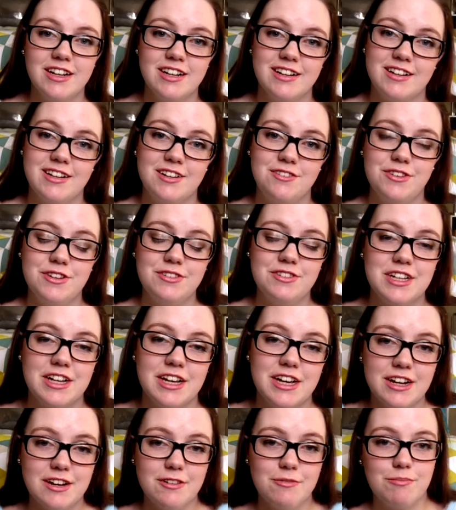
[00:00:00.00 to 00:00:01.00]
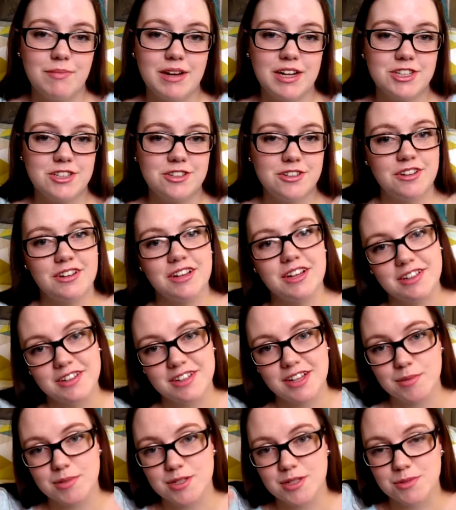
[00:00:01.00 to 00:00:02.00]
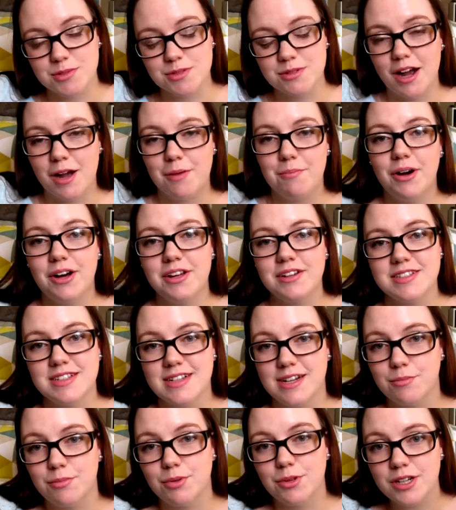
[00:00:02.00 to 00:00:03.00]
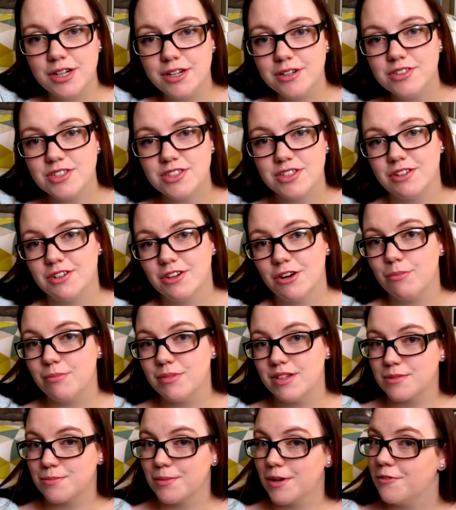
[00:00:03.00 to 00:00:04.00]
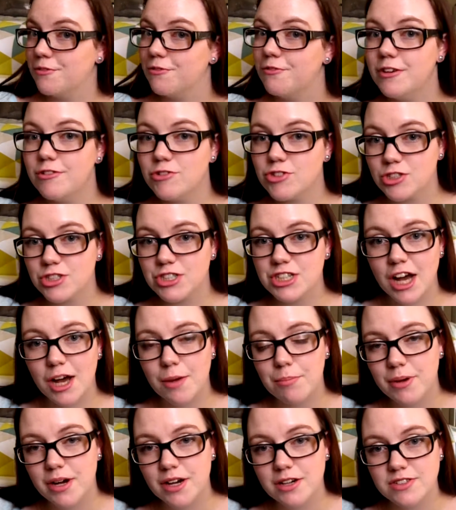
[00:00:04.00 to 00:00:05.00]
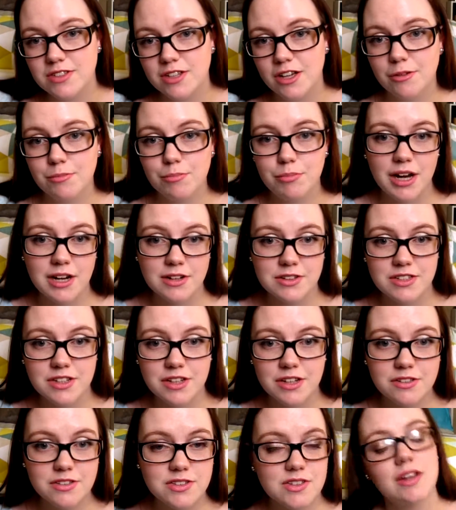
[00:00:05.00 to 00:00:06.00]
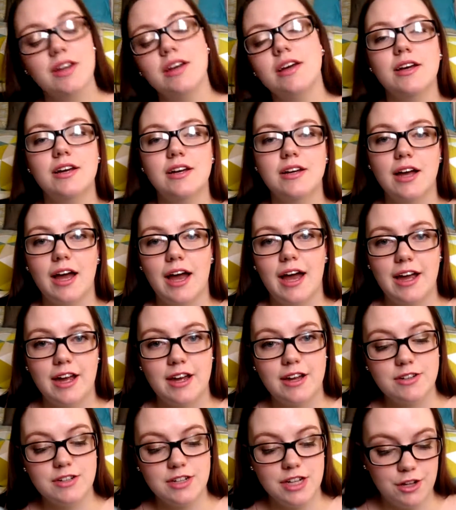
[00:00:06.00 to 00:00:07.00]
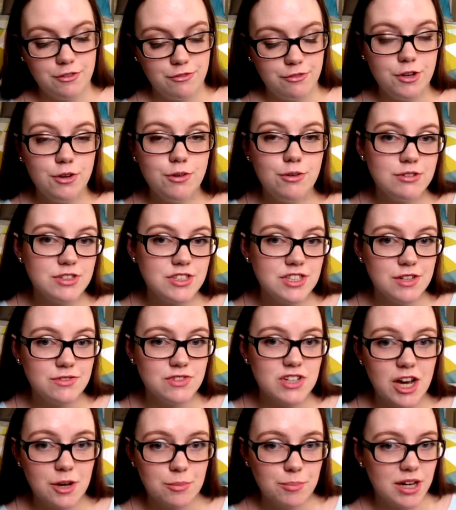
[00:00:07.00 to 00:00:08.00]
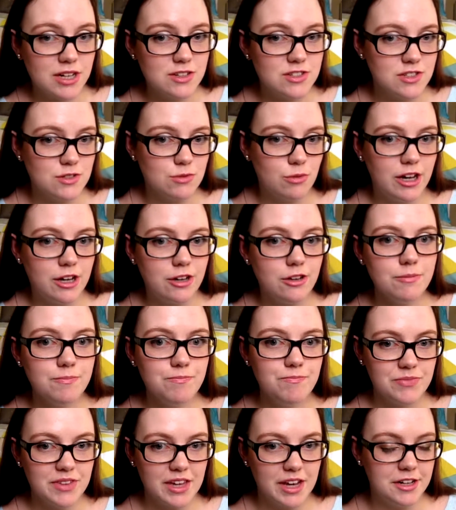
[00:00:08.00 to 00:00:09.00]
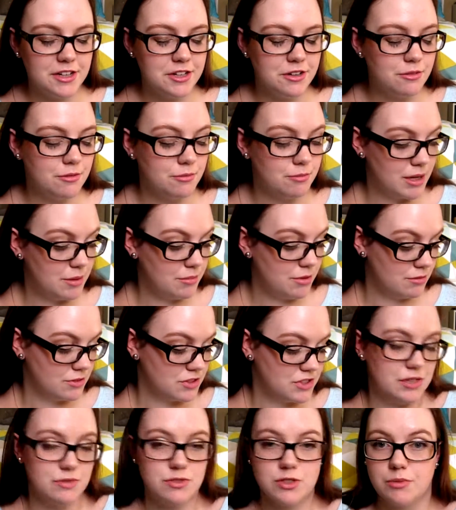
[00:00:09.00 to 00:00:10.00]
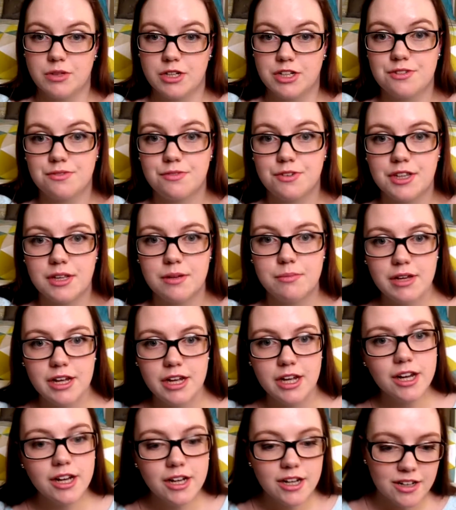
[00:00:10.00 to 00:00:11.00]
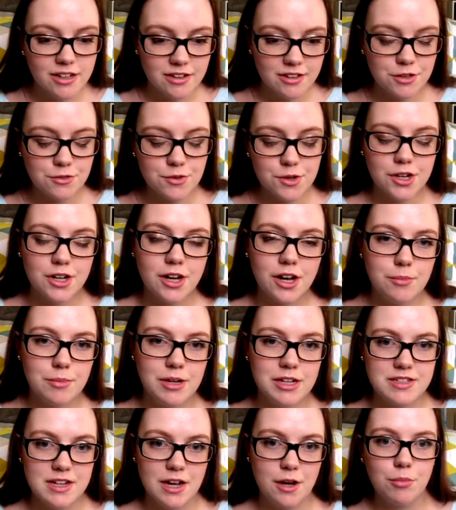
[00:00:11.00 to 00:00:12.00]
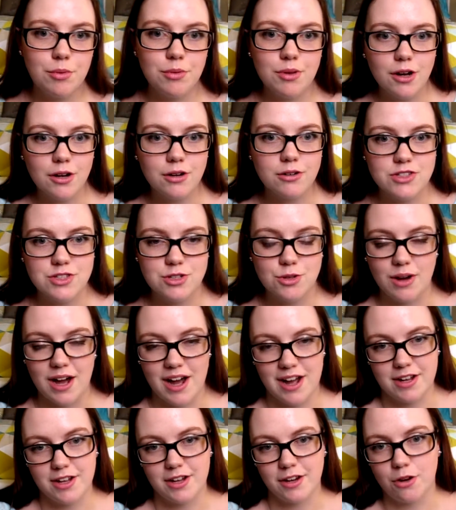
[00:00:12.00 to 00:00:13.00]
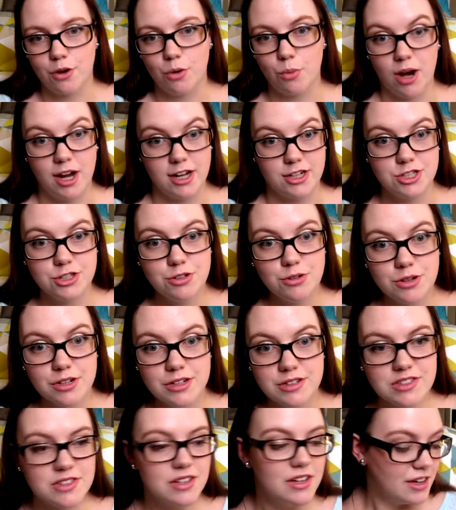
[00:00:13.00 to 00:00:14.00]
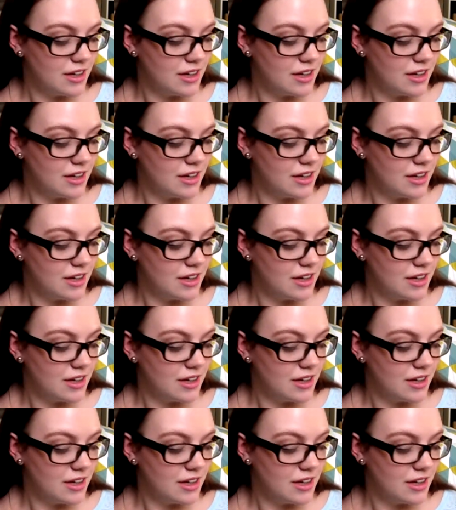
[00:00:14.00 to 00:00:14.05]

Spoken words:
If you did, make sure you hit that subscribe button down below so you don't miss my future Topbox unboxings. And if you receive Topbox as well, and you maybe receive something different than me, leave your comment down below so I can go watch yours.